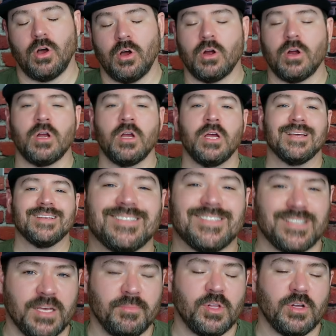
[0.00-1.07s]
are
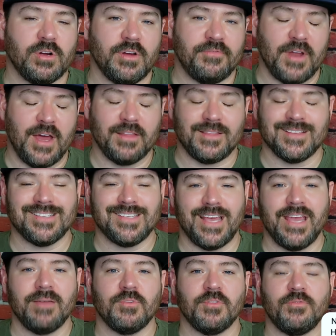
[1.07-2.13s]
similar, if not the
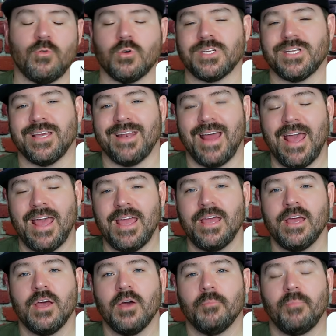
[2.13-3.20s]
same, to R four ten A,
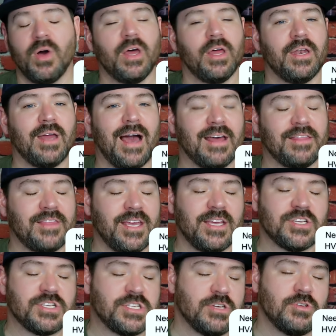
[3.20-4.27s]
but I think
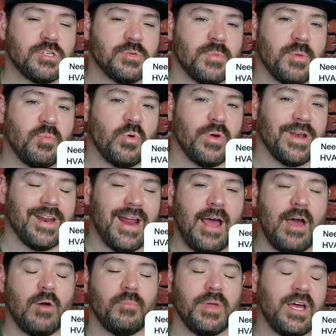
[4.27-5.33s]
it still should be pointed
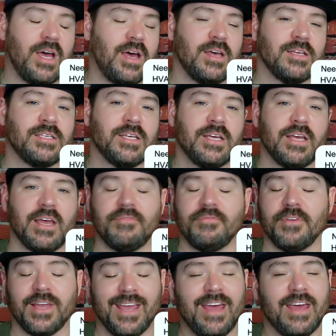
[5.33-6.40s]
out because
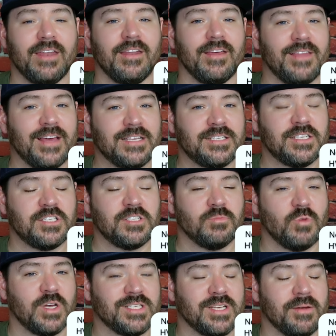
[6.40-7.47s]
if, again, that system
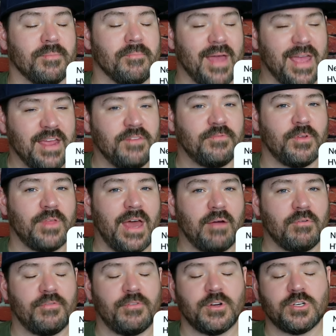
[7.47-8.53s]
wasn't made for that
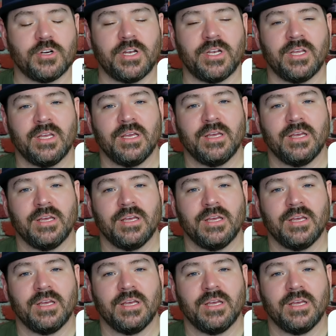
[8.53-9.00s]
refrigerant,